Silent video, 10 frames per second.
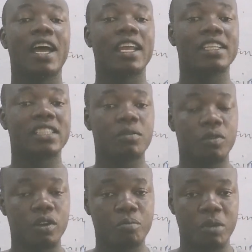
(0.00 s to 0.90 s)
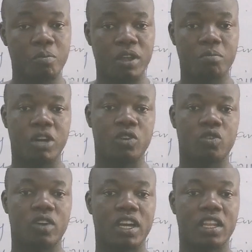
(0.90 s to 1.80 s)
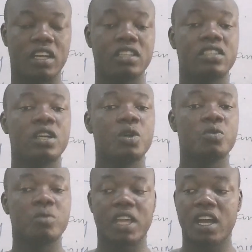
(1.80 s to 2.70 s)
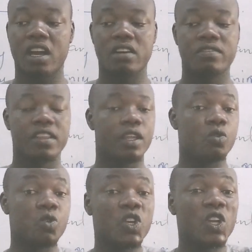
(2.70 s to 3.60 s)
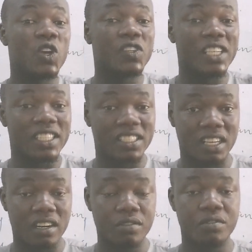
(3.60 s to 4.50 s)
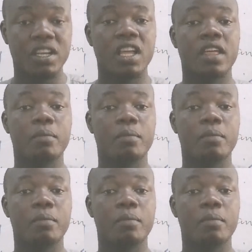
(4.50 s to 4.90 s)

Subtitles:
An example of membrane-bound organelles, we have the nucleus itself,